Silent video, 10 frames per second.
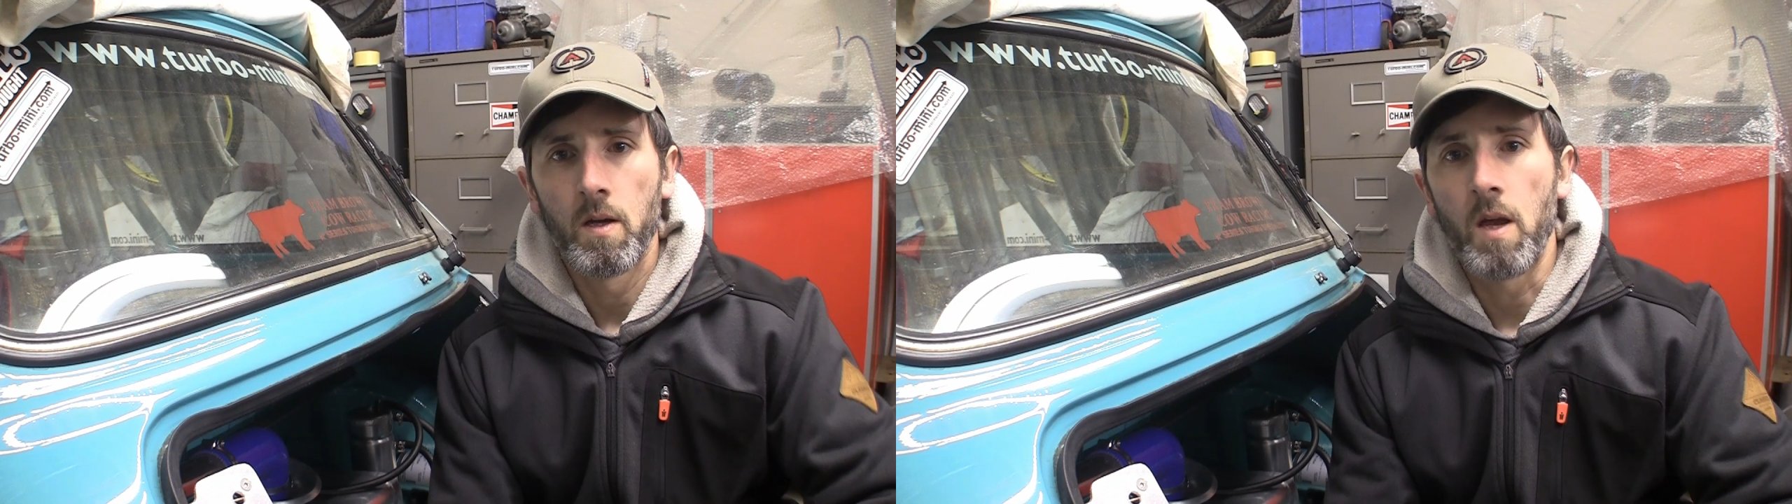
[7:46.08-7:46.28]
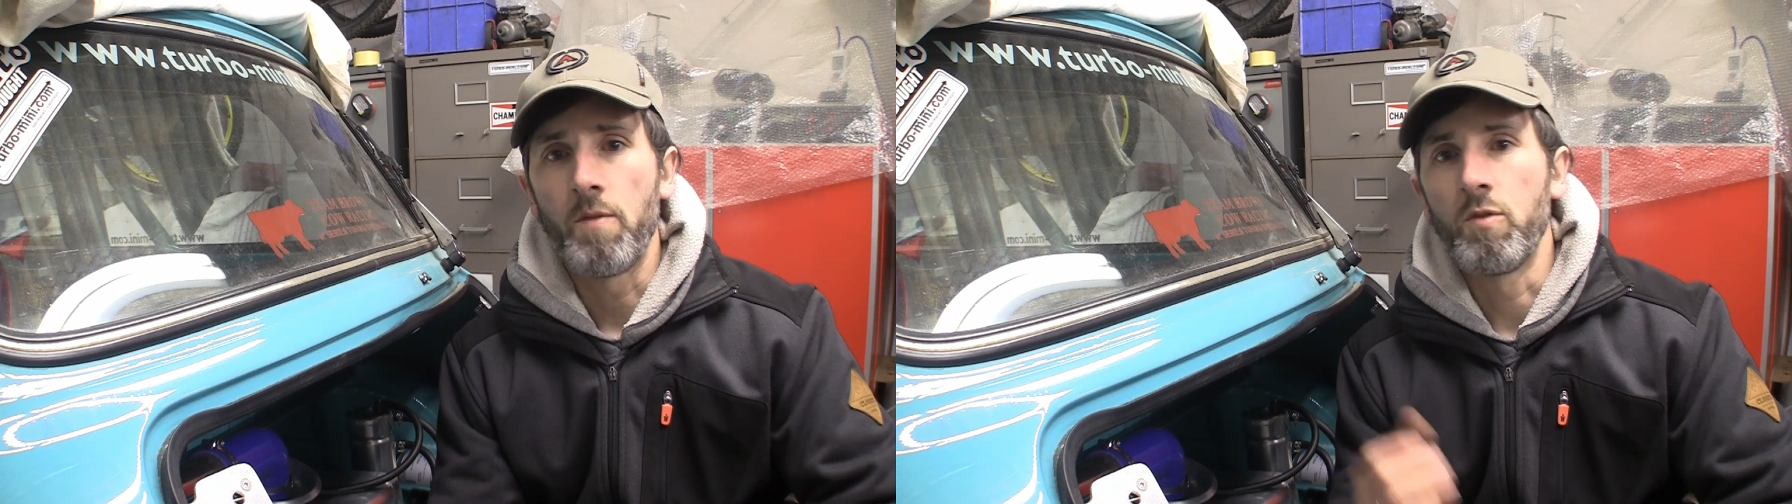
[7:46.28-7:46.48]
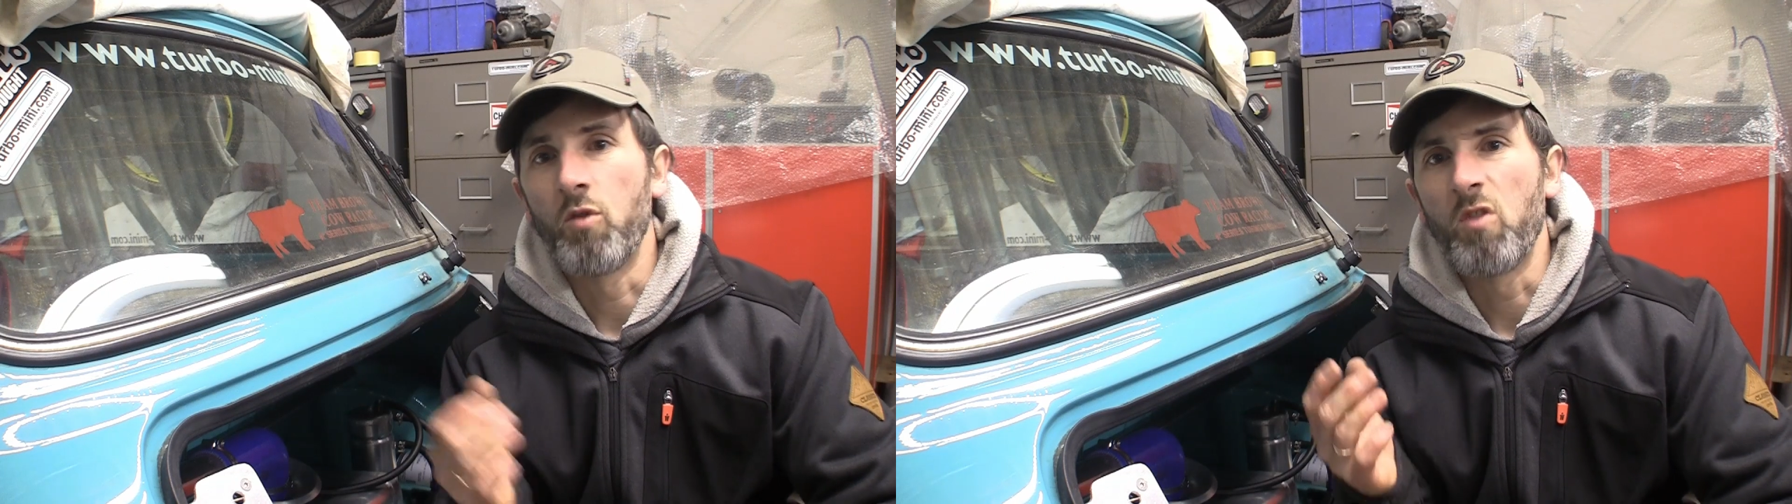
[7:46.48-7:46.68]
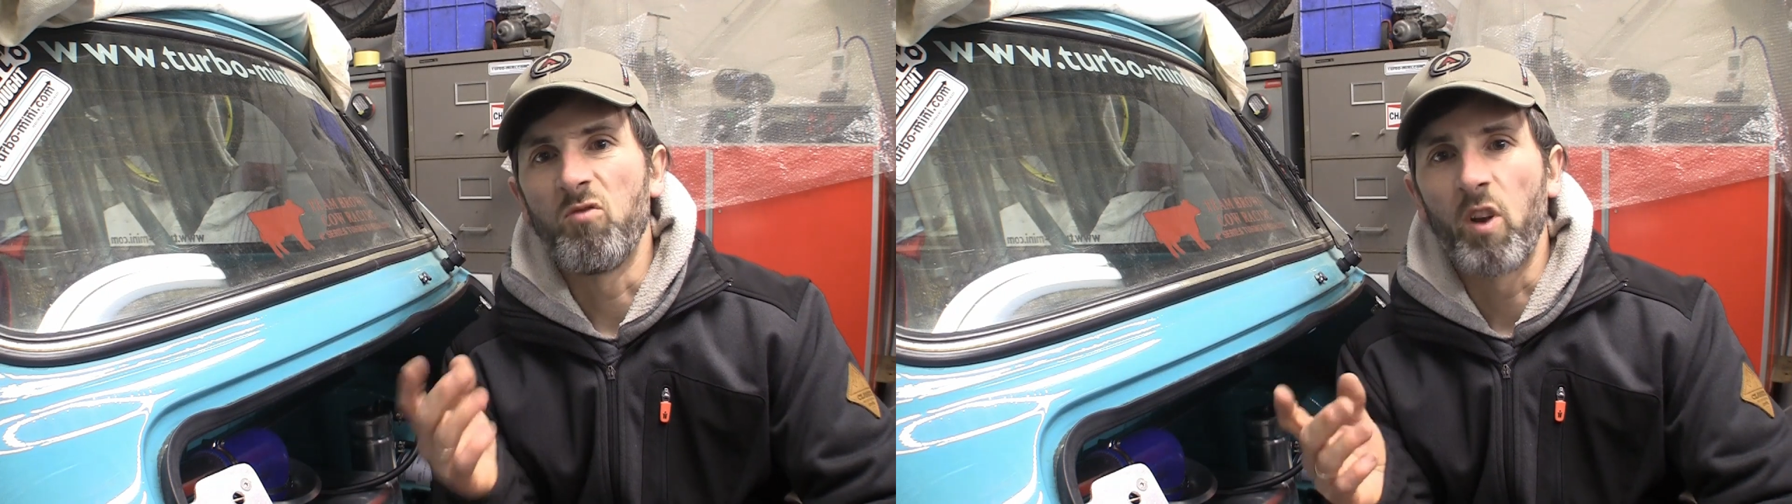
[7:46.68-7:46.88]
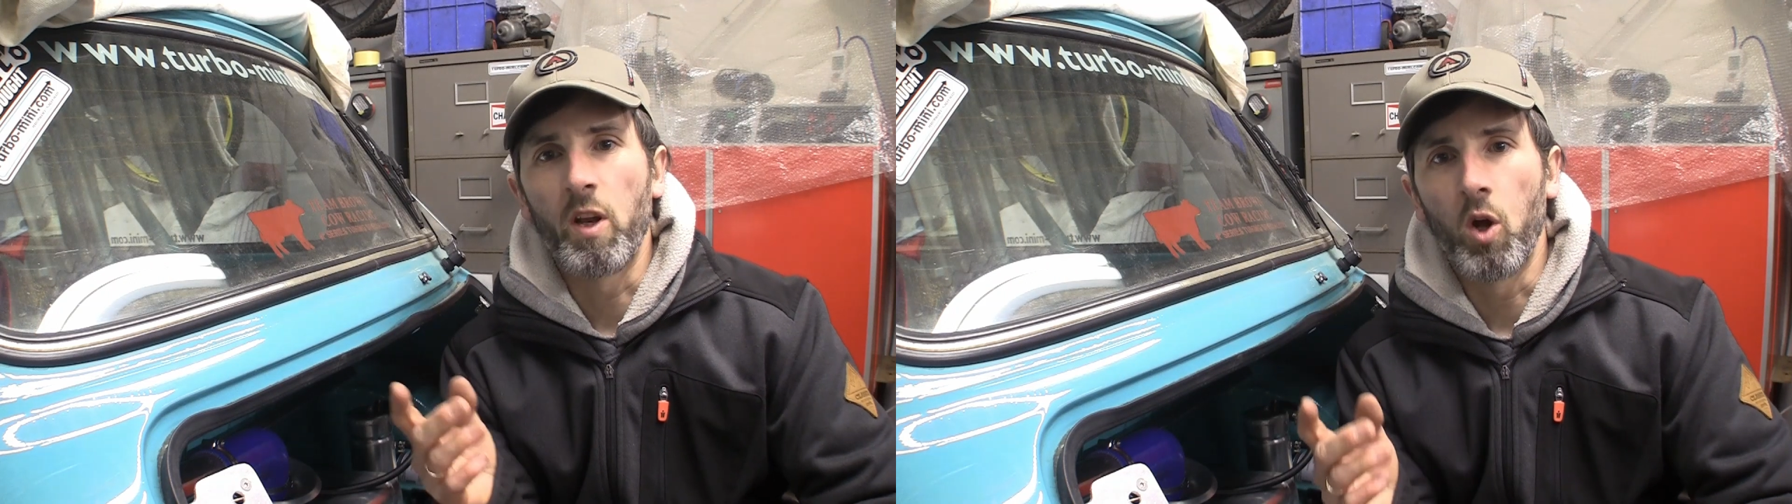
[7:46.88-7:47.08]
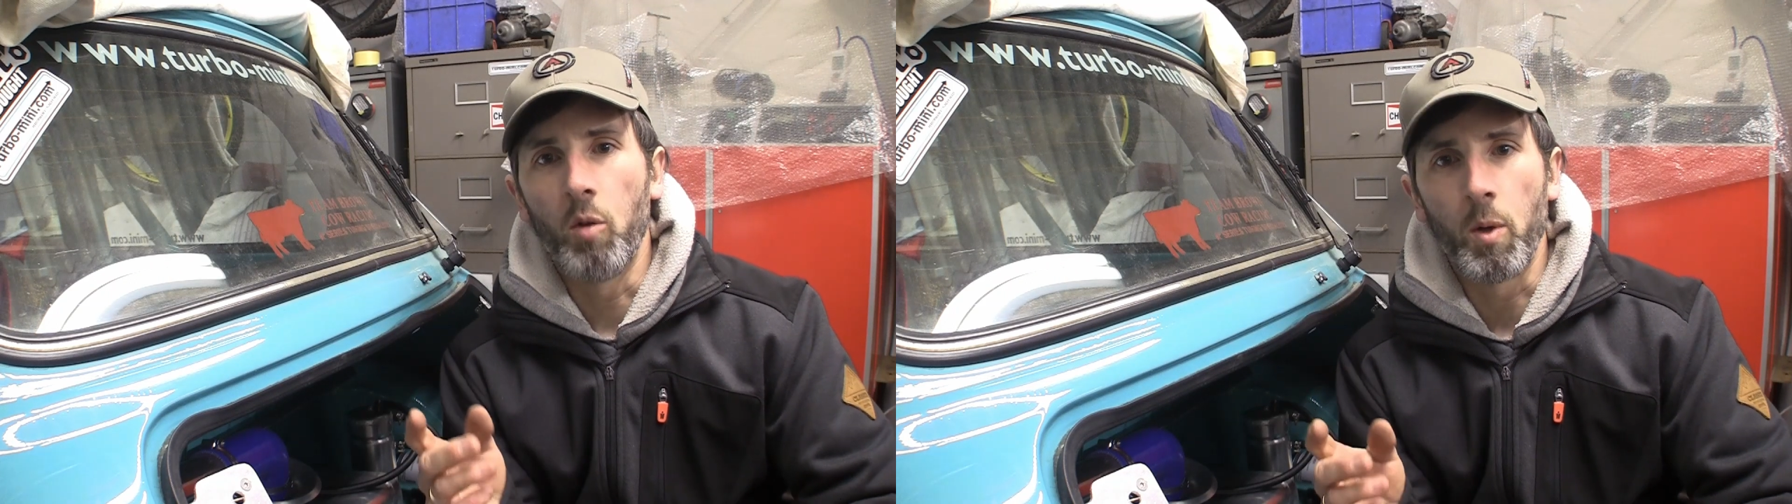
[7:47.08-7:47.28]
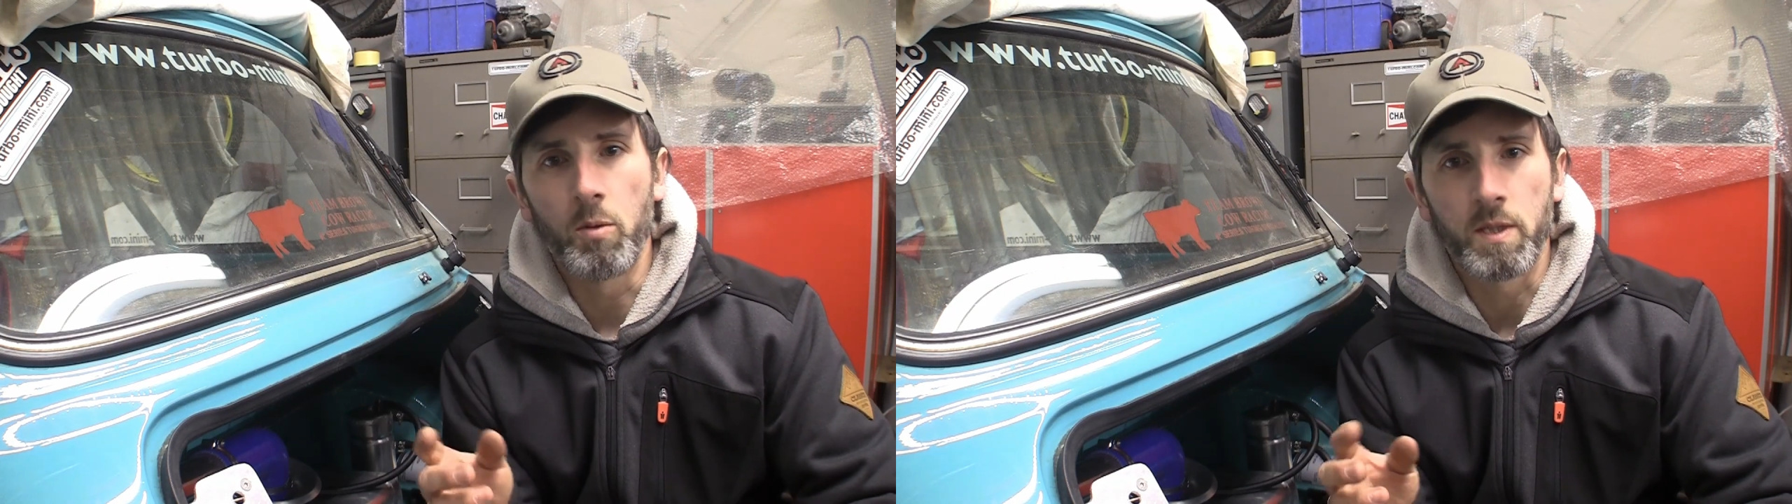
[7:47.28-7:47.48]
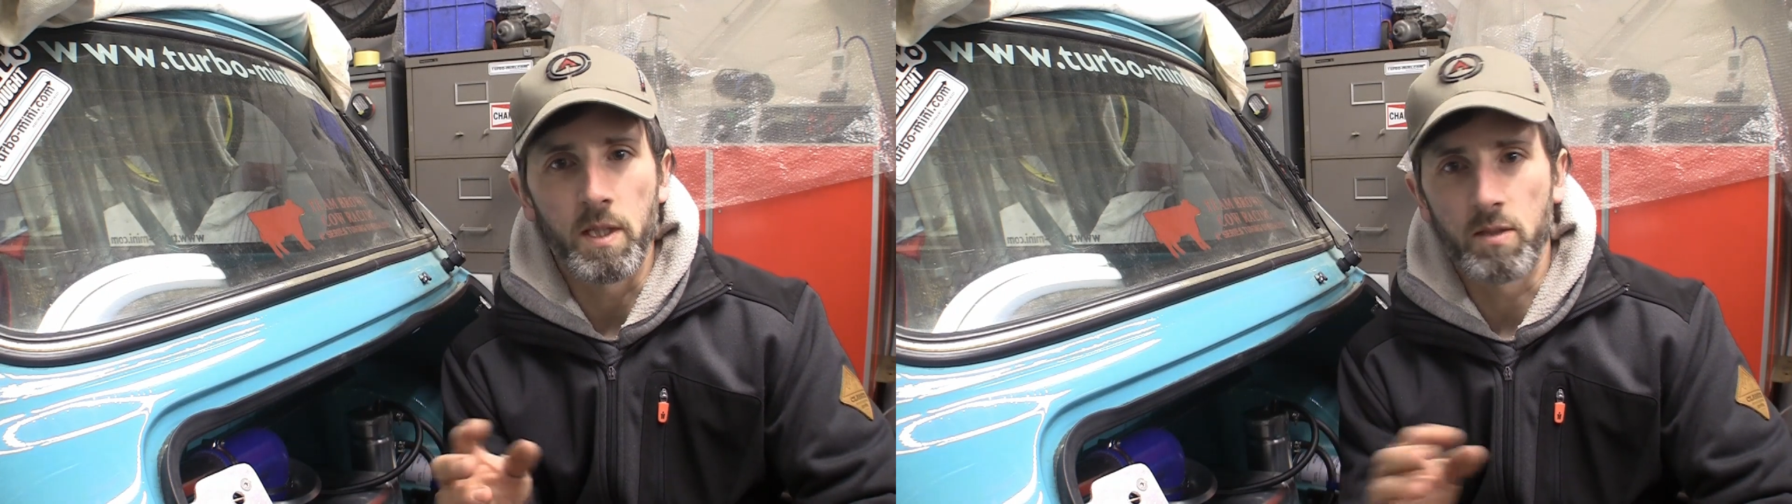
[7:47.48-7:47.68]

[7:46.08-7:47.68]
If you're only running low boost,